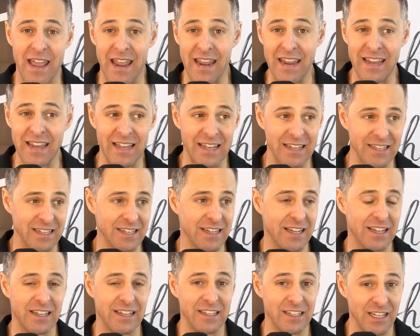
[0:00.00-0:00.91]
And
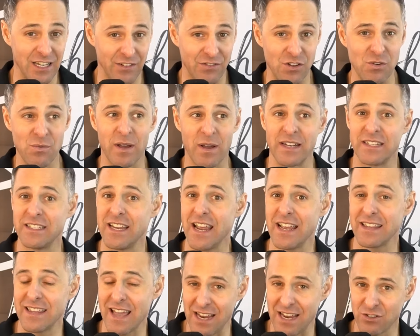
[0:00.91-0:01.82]
if you want to
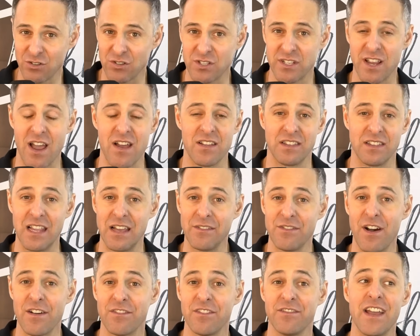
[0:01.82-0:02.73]
take that interest out and
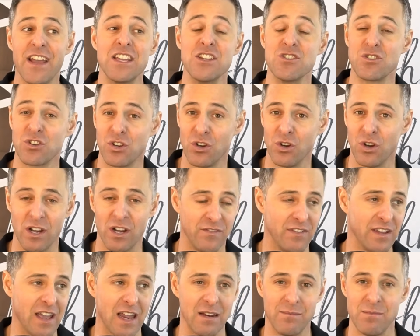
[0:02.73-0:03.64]
live off of it, you could.
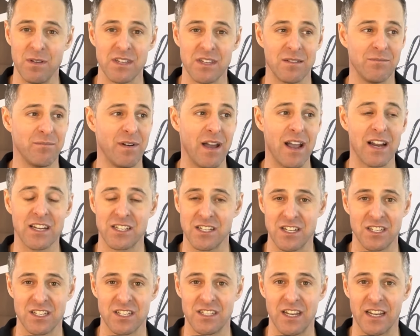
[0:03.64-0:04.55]
If you got a million bucks
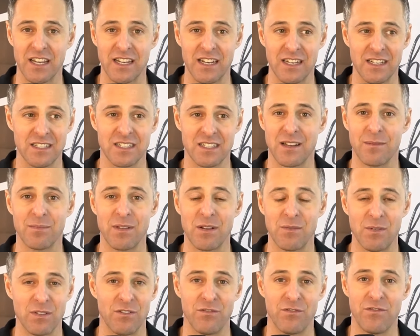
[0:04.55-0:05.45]
and you stick it into something with a